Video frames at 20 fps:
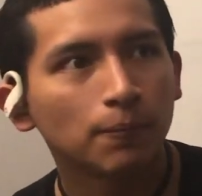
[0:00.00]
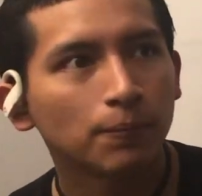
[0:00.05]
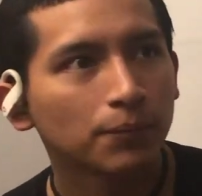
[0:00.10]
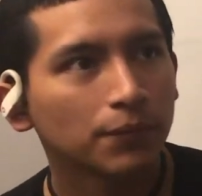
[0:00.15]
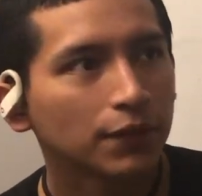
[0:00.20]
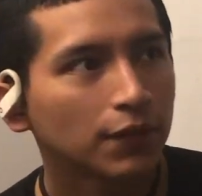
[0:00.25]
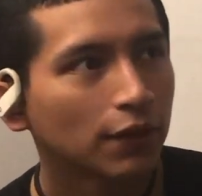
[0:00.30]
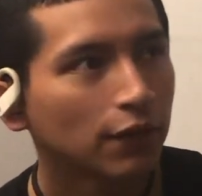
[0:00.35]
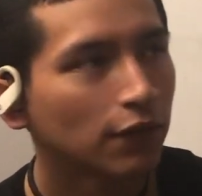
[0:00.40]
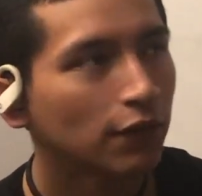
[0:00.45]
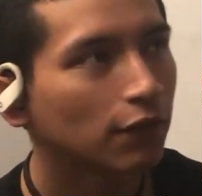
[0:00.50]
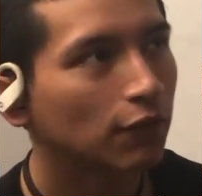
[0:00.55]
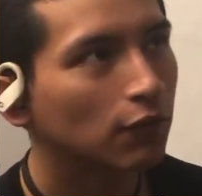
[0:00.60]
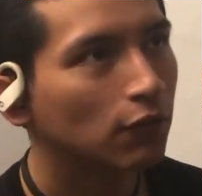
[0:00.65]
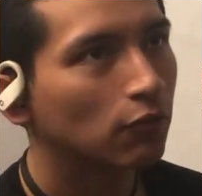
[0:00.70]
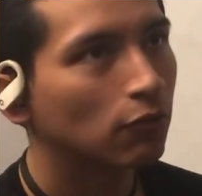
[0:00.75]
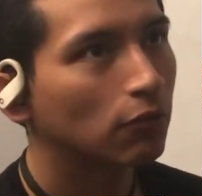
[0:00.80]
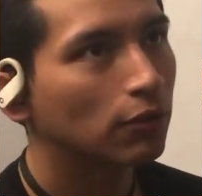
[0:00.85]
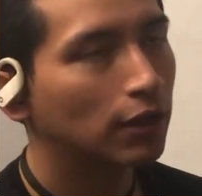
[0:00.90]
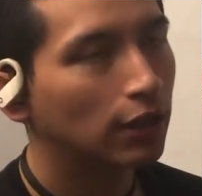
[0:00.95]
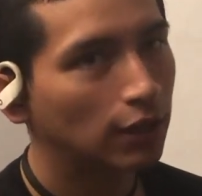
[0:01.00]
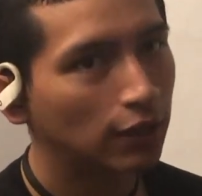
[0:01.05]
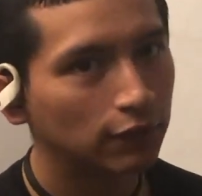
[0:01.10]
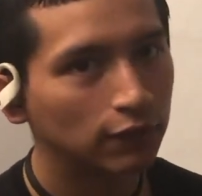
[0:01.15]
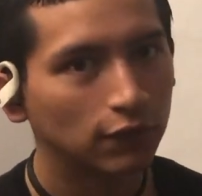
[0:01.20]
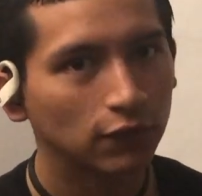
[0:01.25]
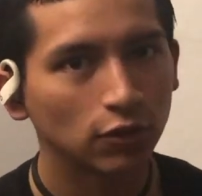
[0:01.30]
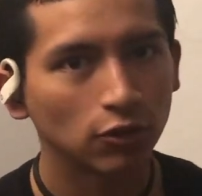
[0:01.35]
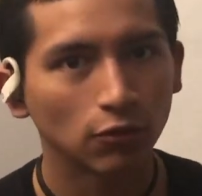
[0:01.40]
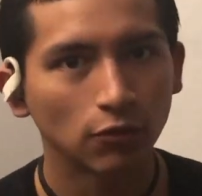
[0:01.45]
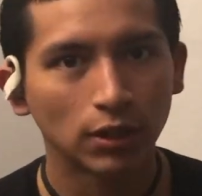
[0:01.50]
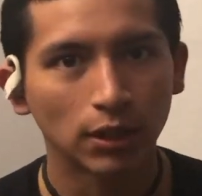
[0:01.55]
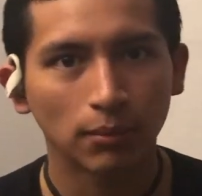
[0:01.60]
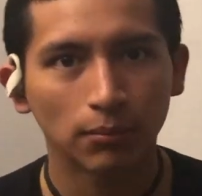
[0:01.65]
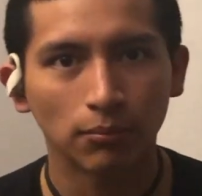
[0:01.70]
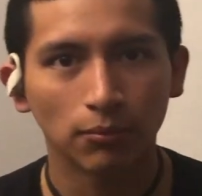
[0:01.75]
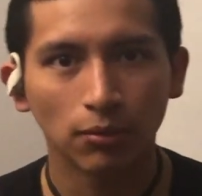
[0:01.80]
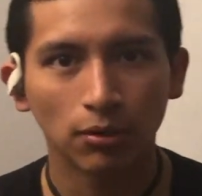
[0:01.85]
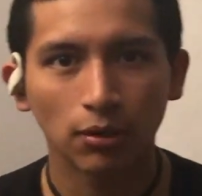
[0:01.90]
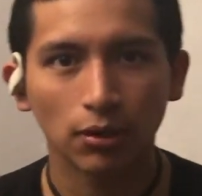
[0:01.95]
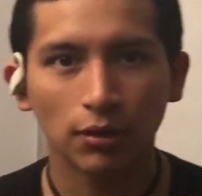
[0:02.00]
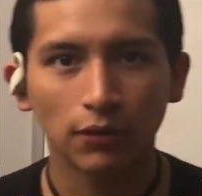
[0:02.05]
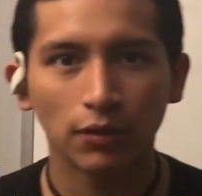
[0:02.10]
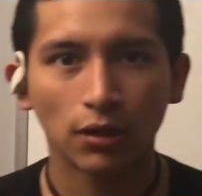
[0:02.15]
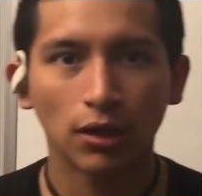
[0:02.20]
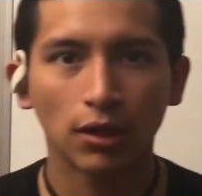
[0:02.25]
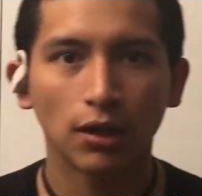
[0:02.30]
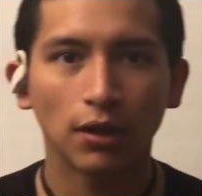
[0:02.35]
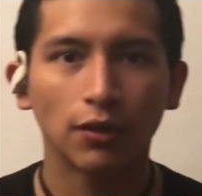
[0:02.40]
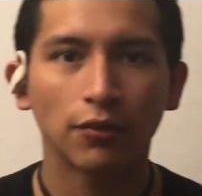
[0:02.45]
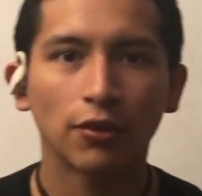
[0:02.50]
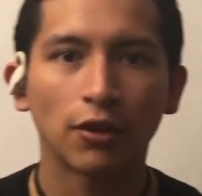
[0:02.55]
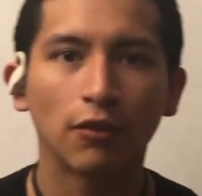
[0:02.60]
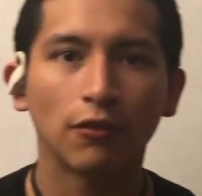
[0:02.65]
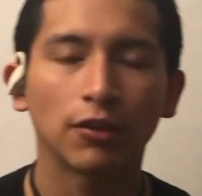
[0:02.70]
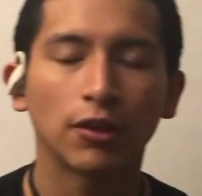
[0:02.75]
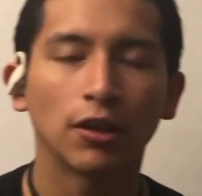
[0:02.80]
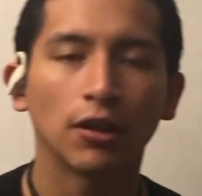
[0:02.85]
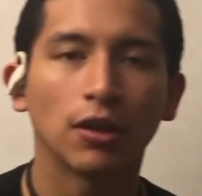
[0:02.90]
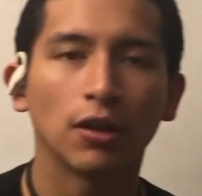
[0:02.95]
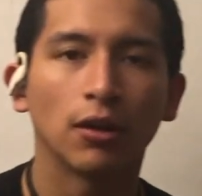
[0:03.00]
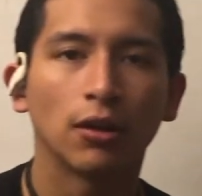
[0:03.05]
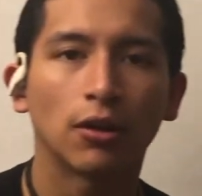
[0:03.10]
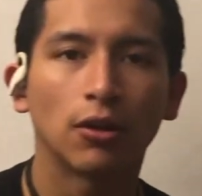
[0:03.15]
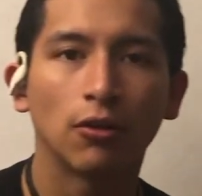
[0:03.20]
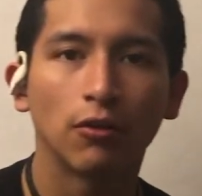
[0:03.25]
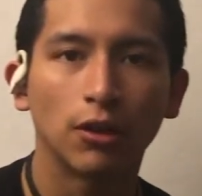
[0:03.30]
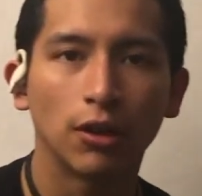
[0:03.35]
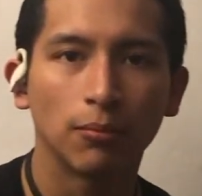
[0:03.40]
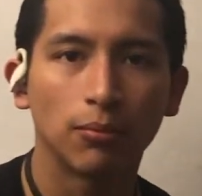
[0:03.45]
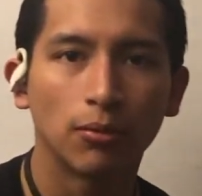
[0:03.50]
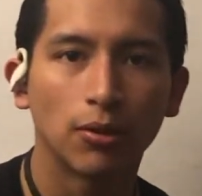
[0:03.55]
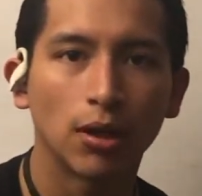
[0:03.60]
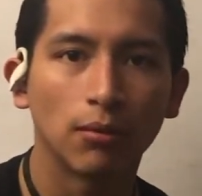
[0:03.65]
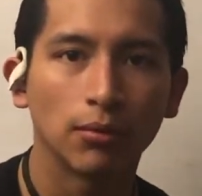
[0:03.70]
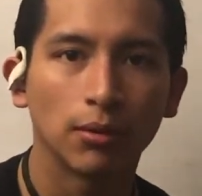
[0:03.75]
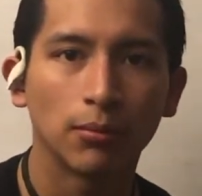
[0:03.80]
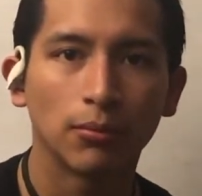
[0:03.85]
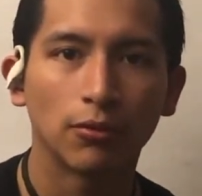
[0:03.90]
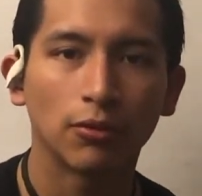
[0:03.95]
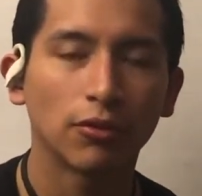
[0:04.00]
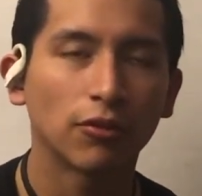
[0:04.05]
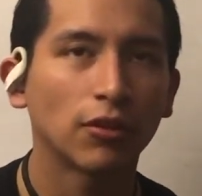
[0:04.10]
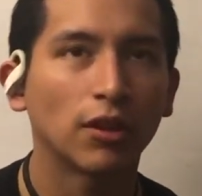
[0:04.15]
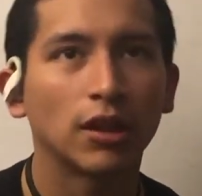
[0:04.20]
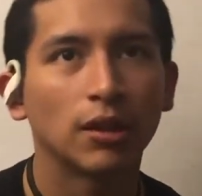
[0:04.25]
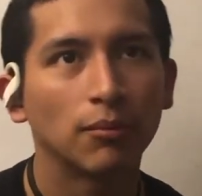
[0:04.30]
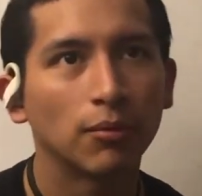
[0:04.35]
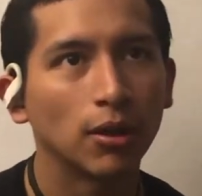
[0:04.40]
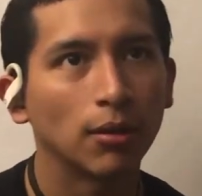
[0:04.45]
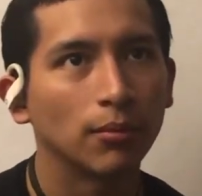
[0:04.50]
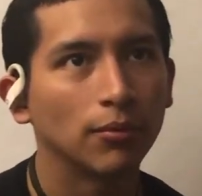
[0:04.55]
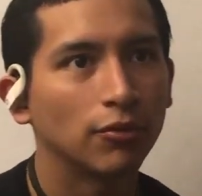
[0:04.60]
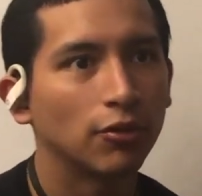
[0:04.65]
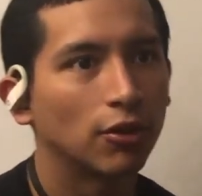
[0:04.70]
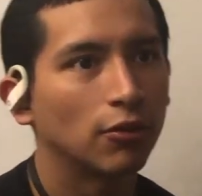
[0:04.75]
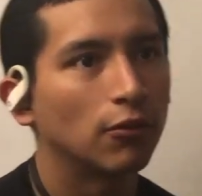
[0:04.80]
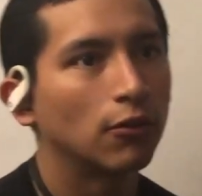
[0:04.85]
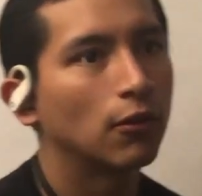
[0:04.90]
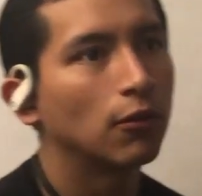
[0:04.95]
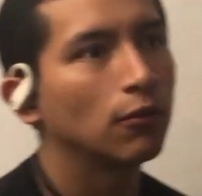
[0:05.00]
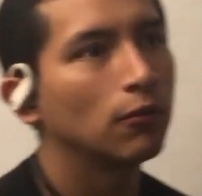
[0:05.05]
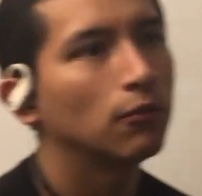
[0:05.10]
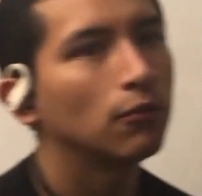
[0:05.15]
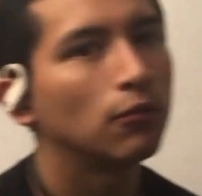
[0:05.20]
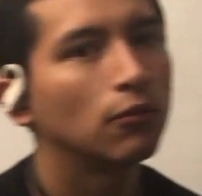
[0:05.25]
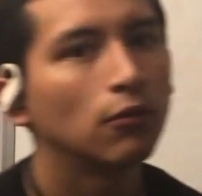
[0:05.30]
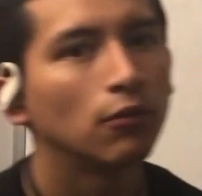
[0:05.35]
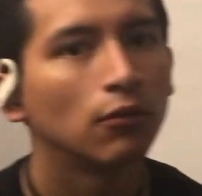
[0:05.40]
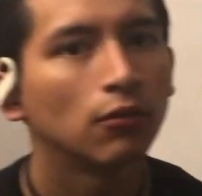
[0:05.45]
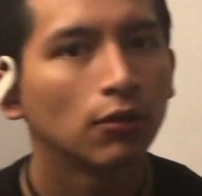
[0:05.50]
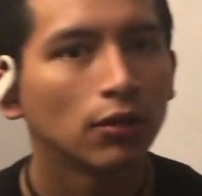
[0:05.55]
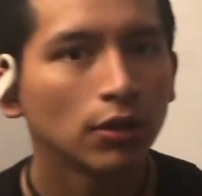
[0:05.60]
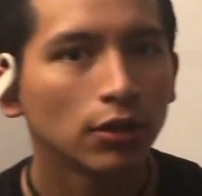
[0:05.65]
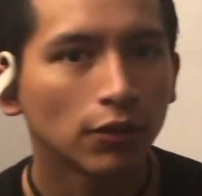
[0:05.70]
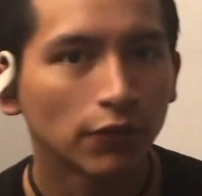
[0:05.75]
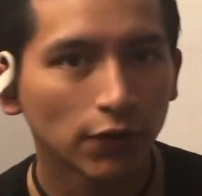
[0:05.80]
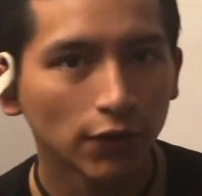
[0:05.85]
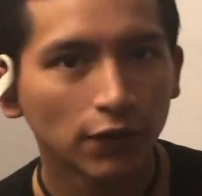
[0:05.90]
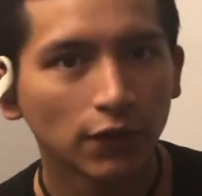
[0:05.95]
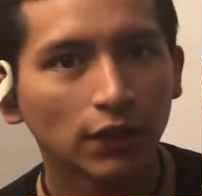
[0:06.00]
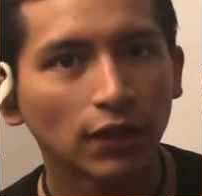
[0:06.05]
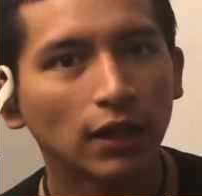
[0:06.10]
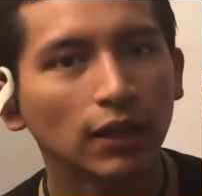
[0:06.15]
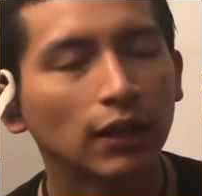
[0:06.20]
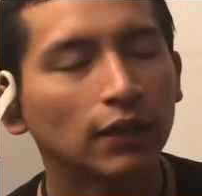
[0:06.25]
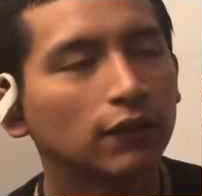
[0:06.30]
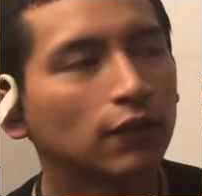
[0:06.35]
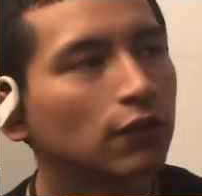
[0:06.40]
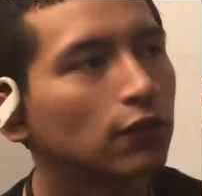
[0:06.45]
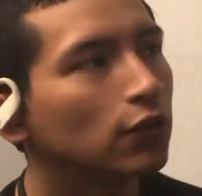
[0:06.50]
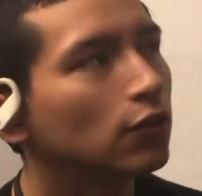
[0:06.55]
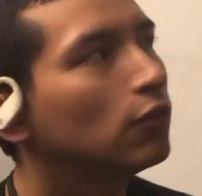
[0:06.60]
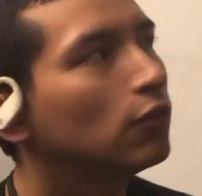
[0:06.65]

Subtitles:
this is what I like to do when I'm solving a coding problem or just any problem in general. First thing I like to do